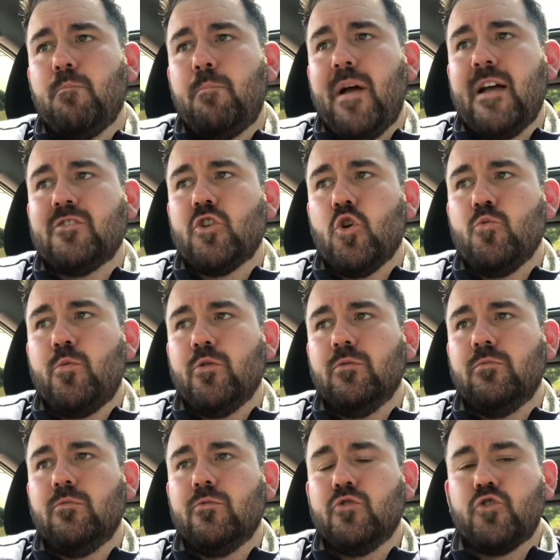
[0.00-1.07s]
pairs
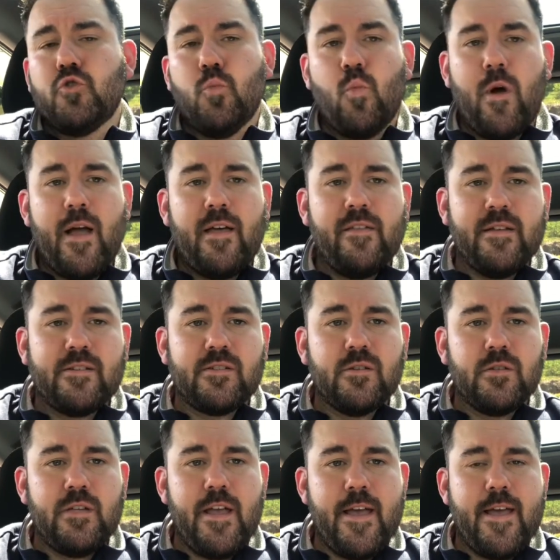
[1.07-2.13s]
open somewhere this
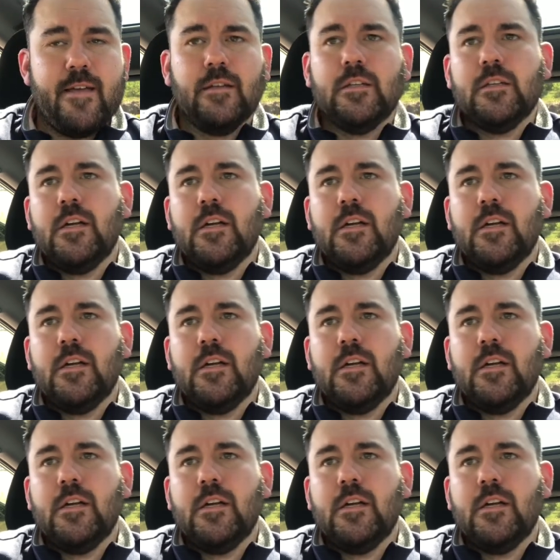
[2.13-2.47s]
year?